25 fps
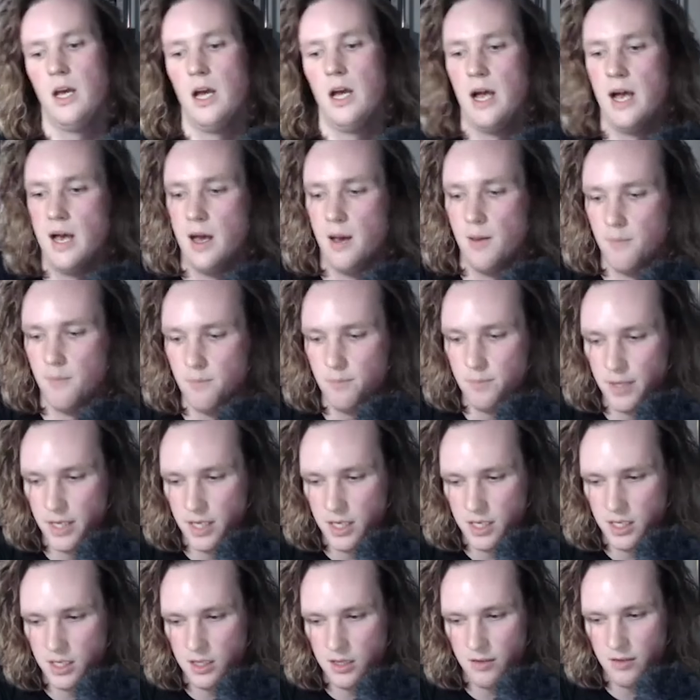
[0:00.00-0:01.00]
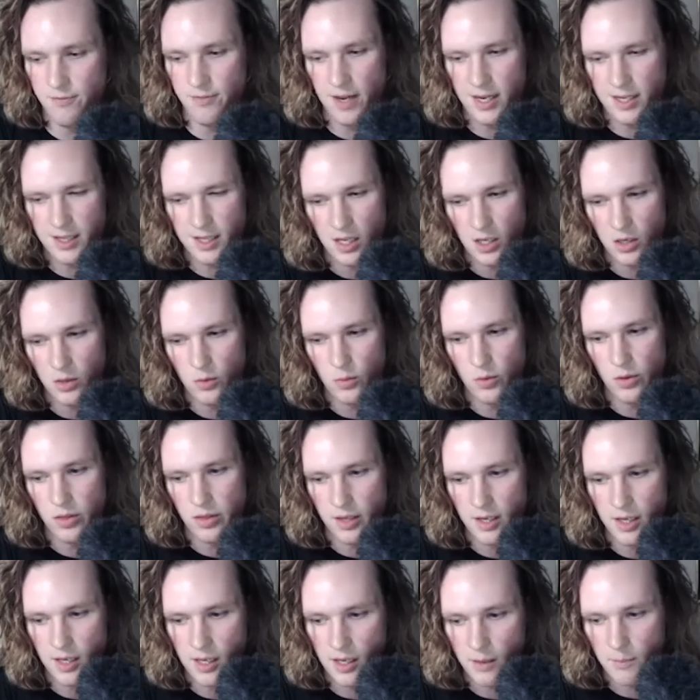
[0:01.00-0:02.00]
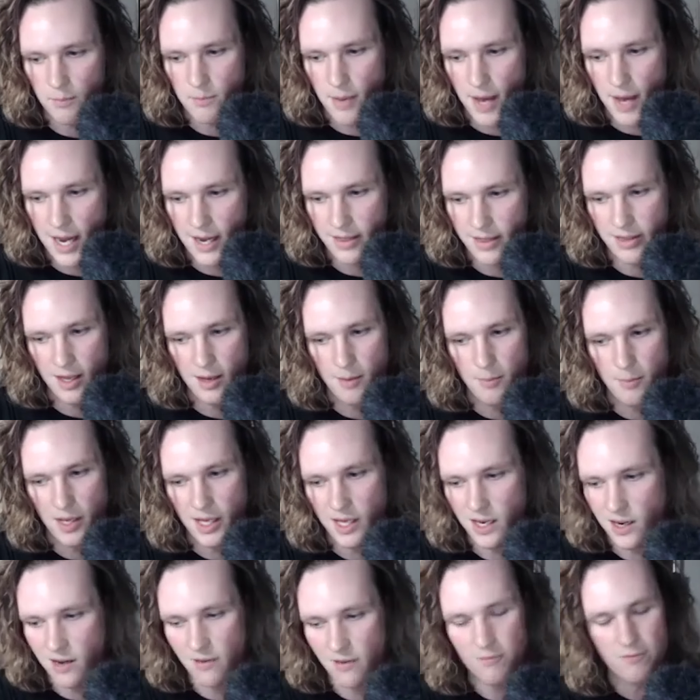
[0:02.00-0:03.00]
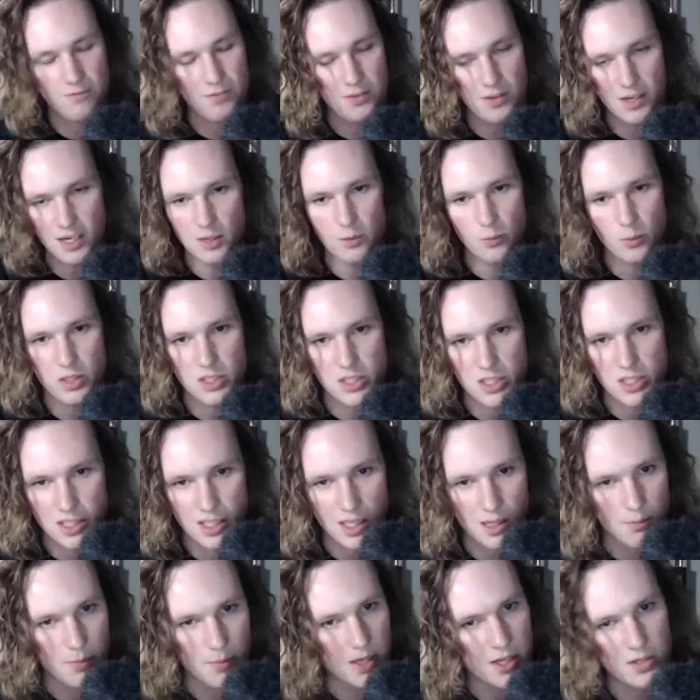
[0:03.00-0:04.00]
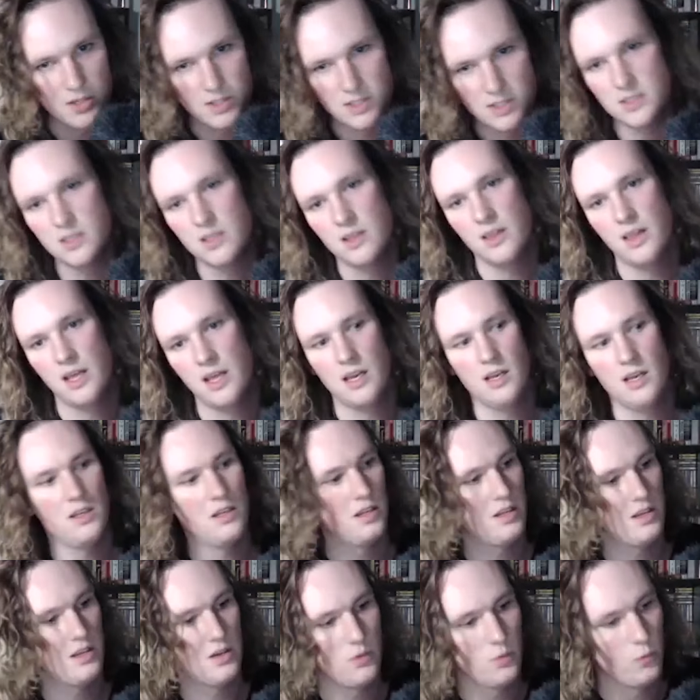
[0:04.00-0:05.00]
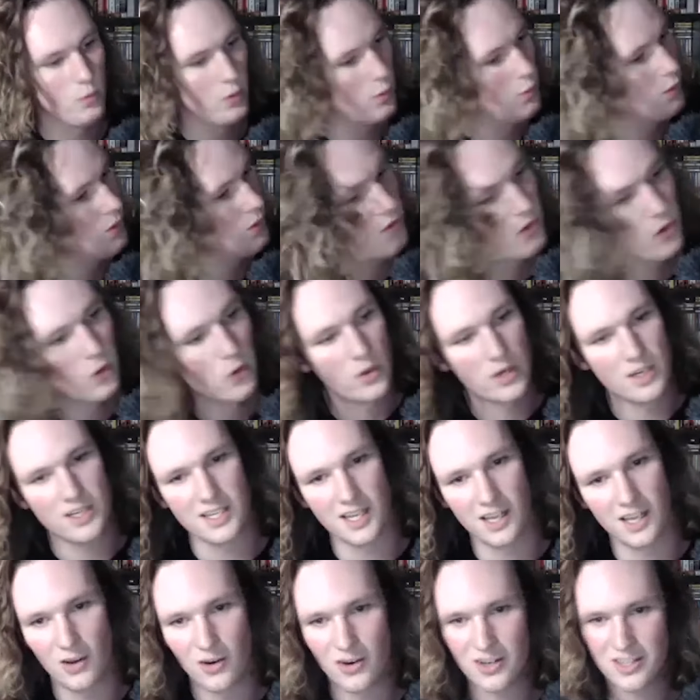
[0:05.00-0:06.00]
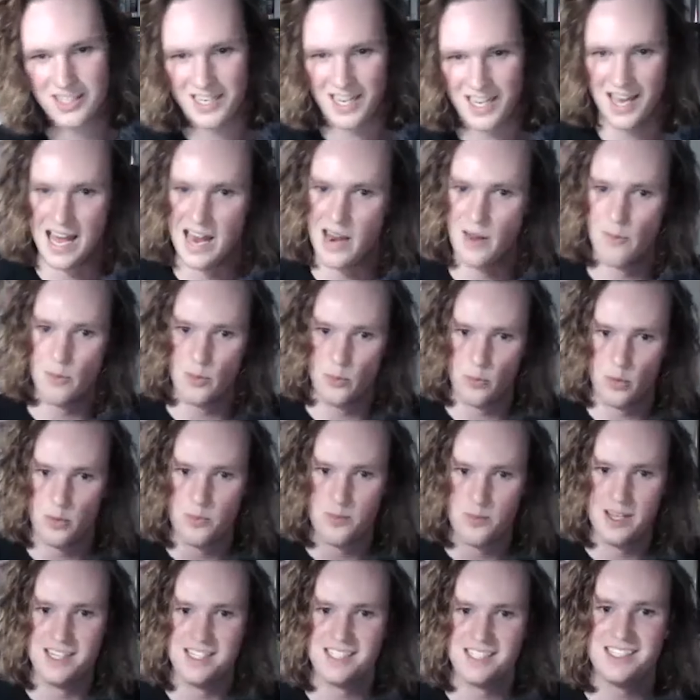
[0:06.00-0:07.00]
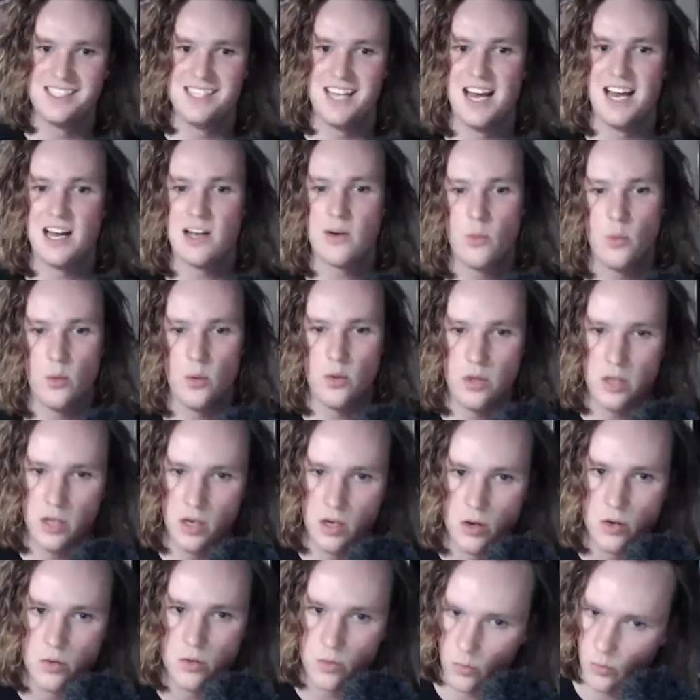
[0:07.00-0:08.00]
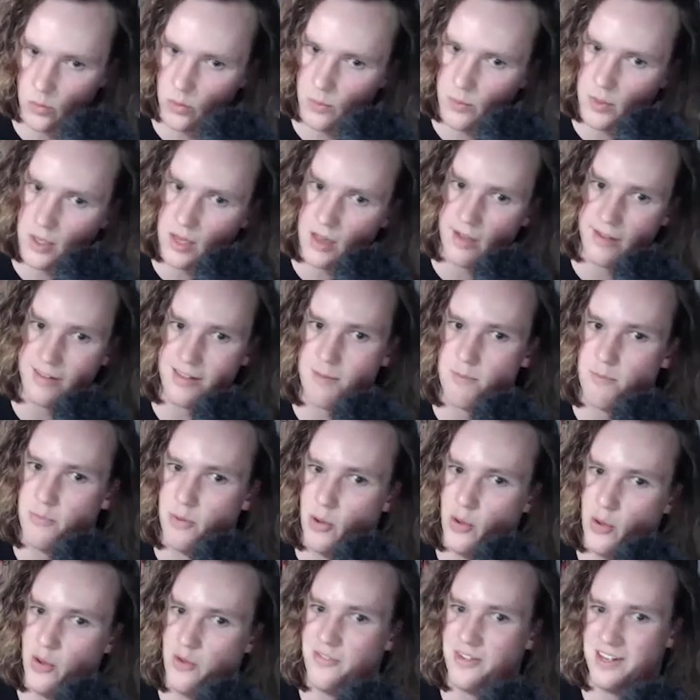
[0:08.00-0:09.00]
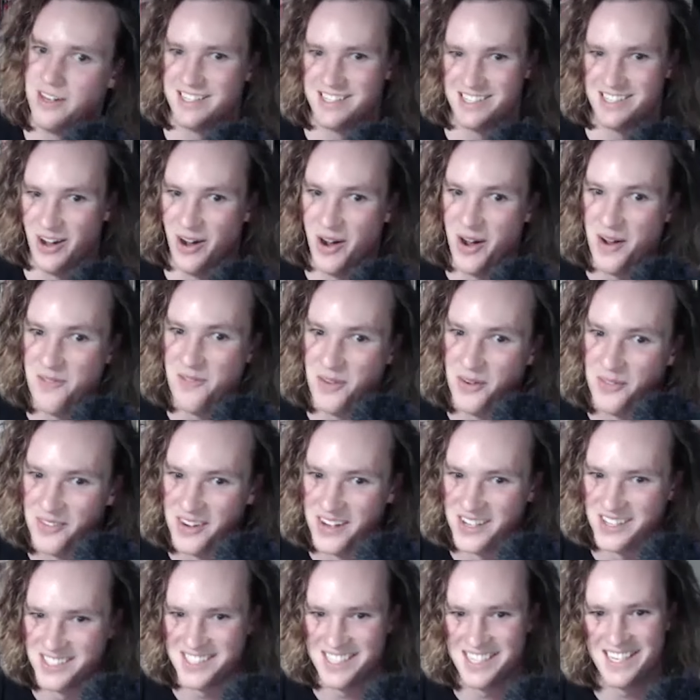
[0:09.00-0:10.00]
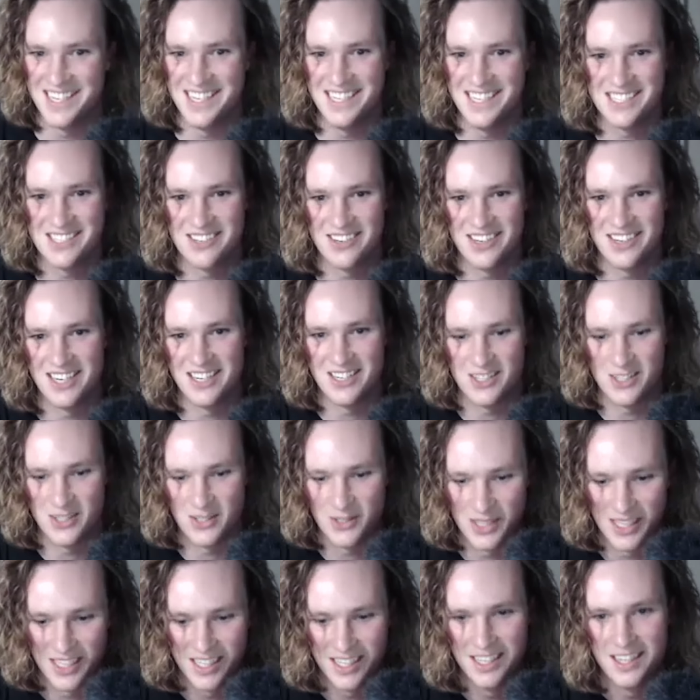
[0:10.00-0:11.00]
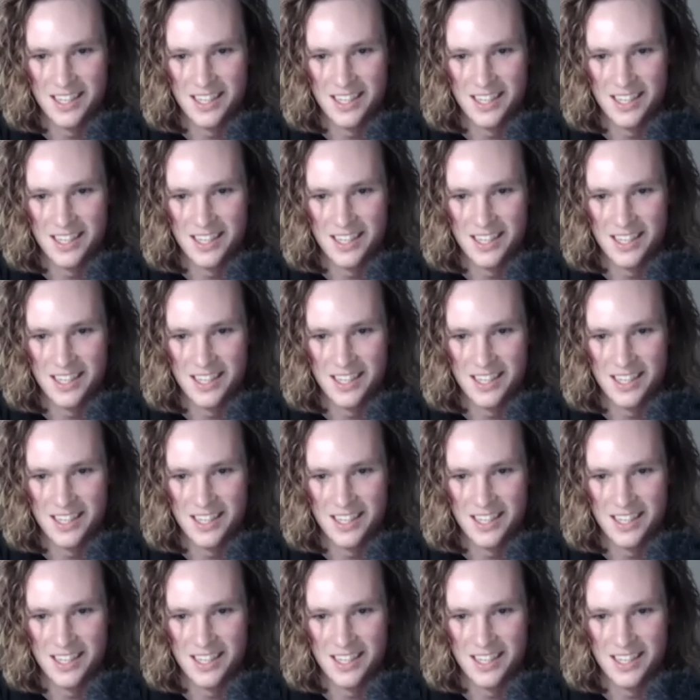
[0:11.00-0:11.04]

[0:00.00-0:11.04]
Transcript: But the fact that you were thinking back then, man, I fucking wish you did it, because then we would have gone into lockdown and we would have been stuck. You know, it would have been like the perfect time almost in history to do it.